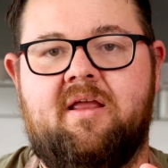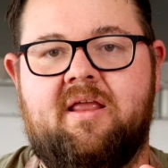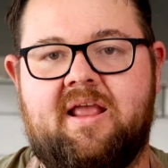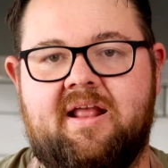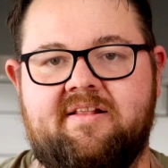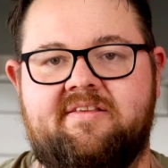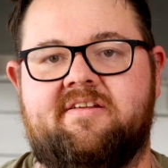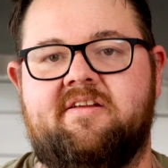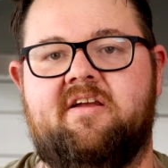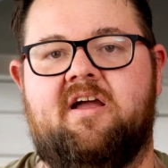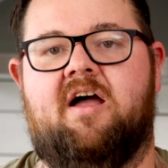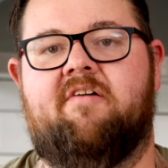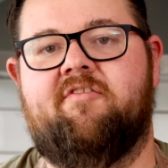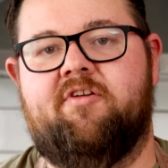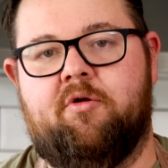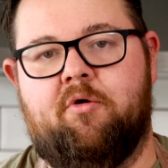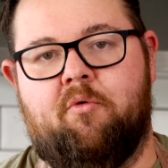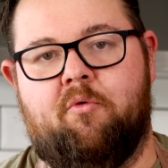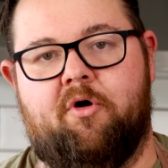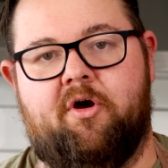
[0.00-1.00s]
instant coffee
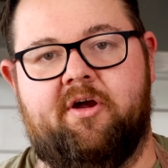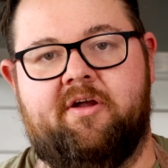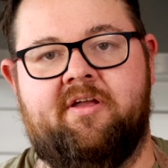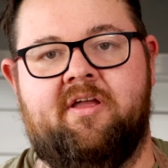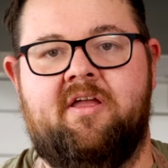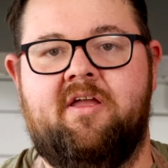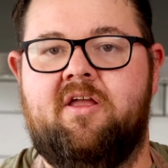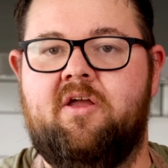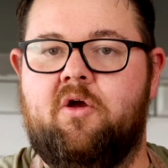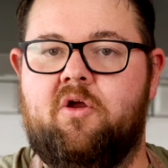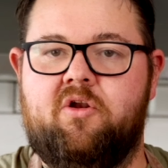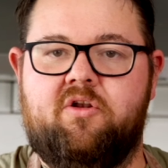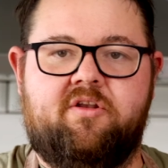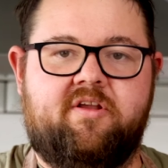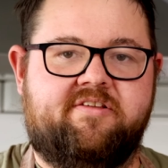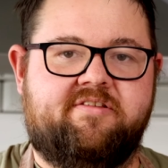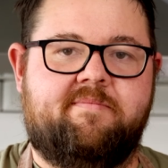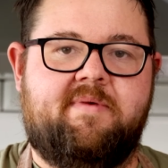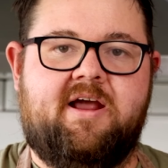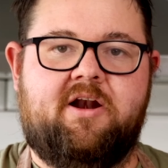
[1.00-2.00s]
will work.
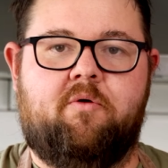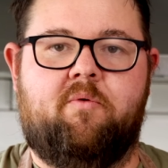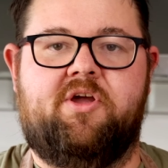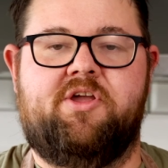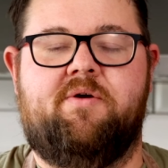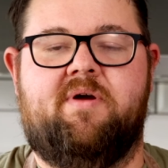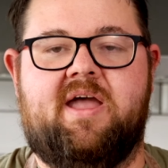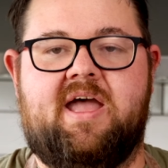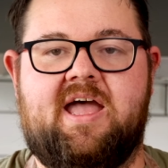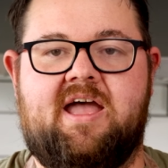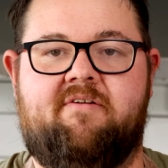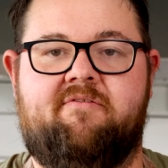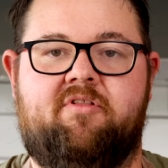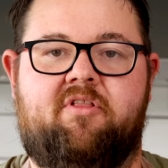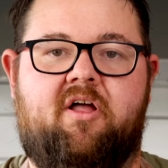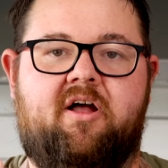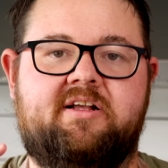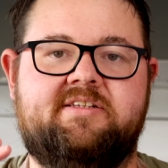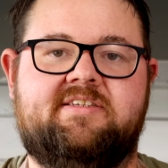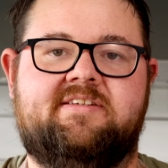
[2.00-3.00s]
Doesn't matter what you have. As
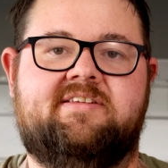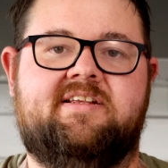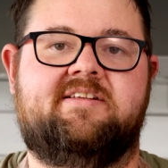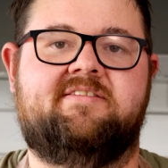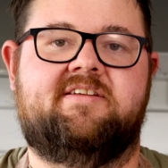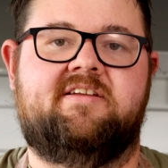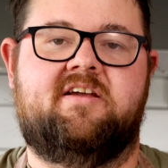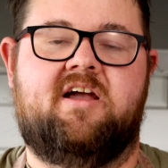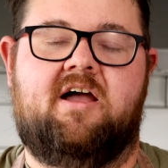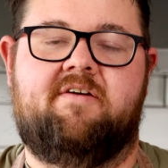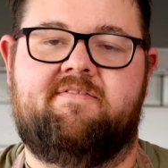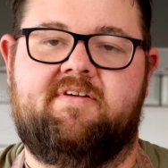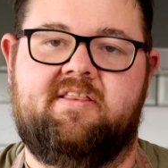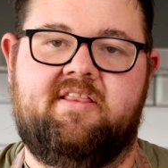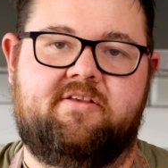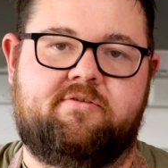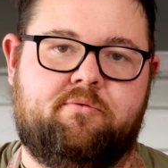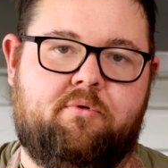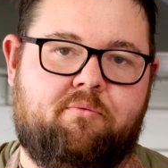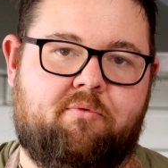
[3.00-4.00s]
long as it's instant coffee,
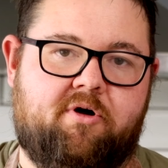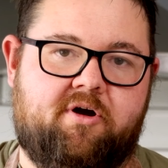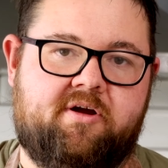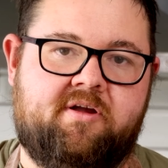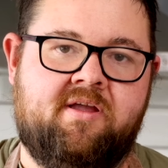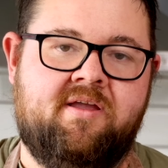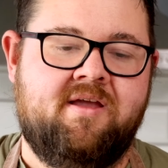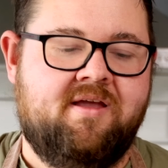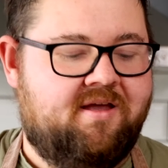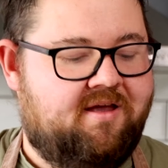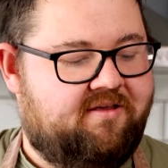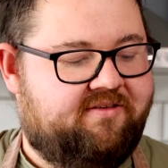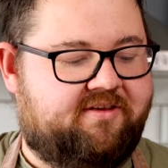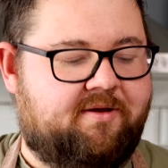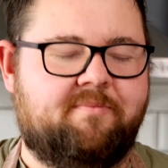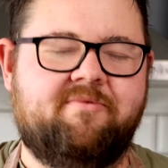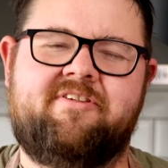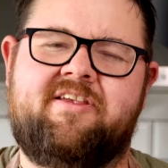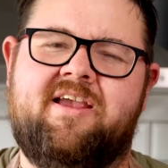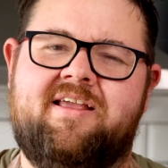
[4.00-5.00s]
this will work.
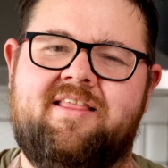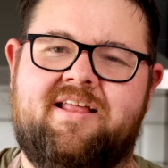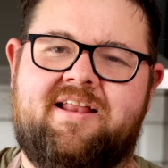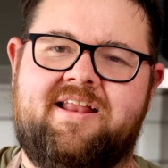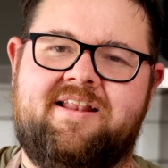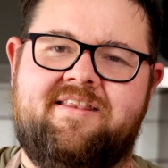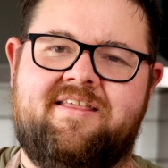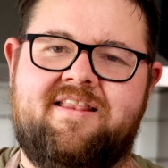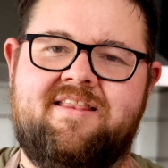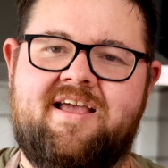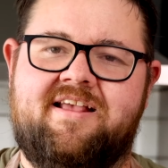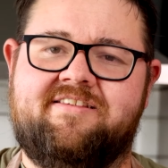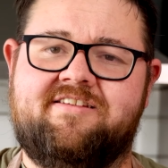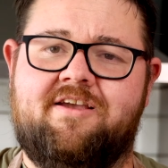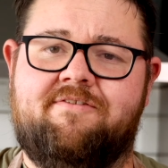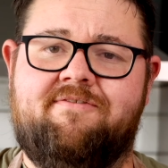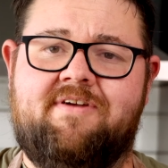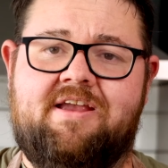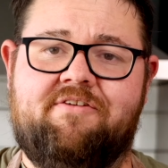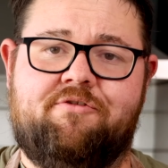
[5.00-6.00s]
Some say that the
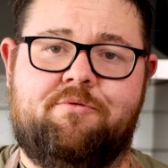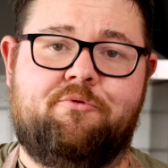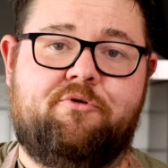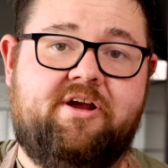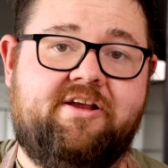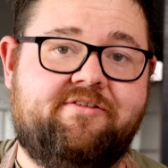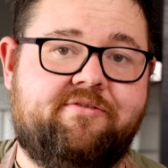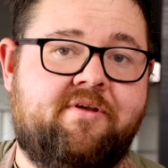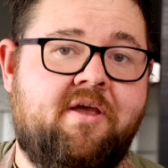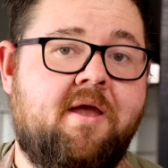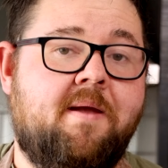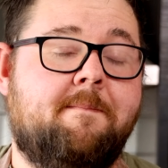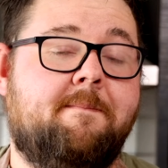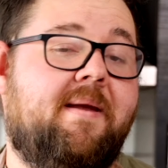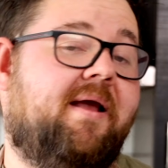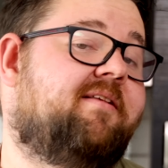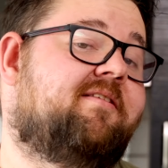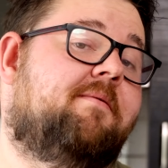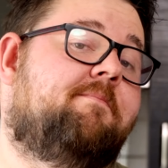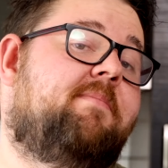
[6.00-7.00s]
Nescafe from Greece
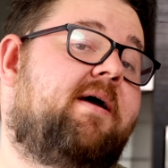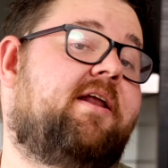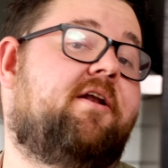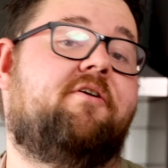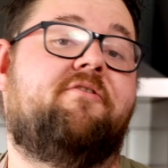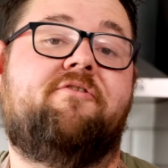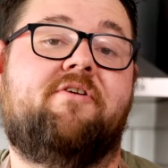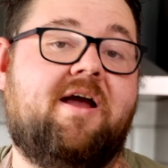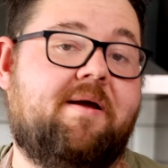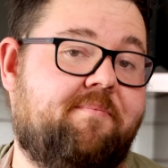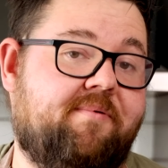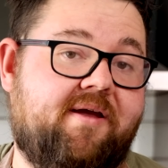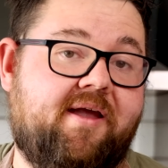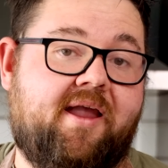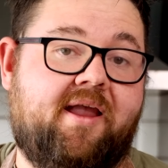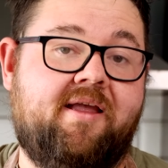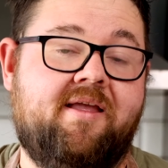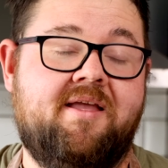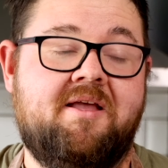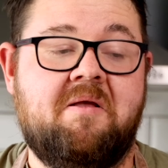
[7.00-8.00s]
makes a better frappe.
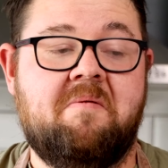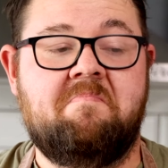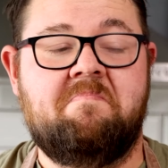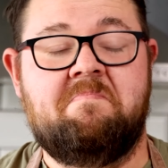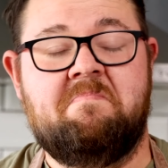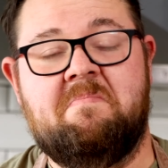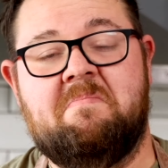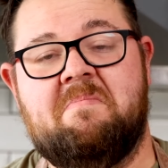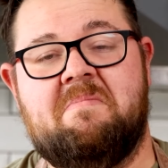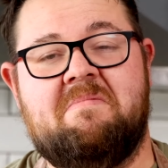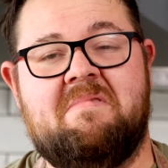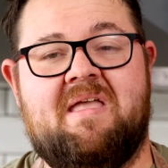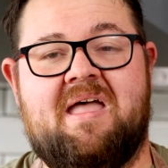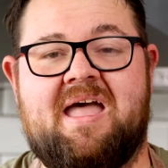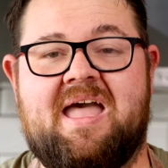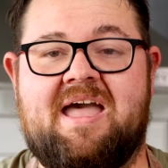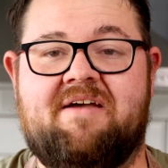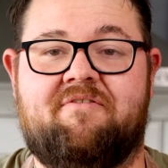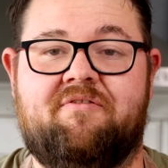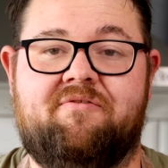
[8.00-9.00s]
I
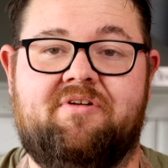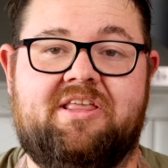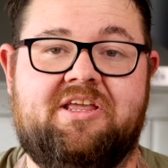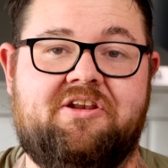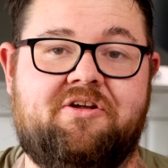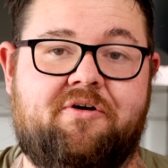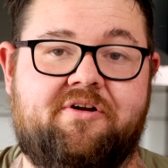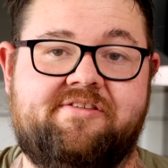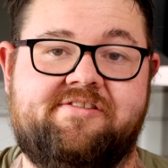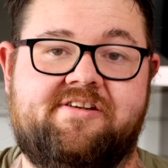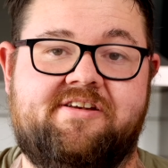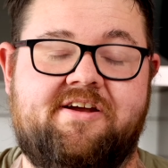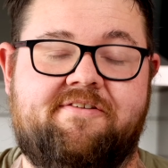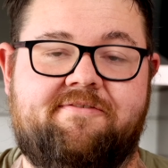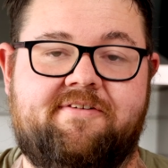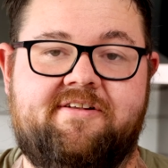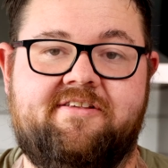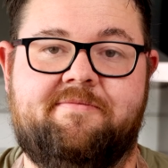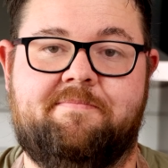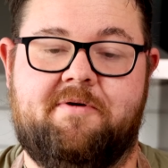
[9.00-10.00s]
haven't really noticed a
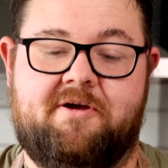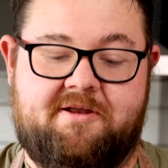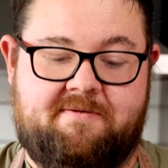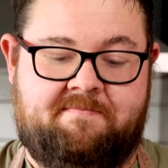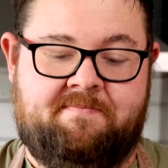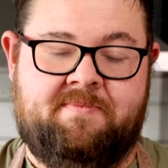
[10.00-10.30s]
difference, but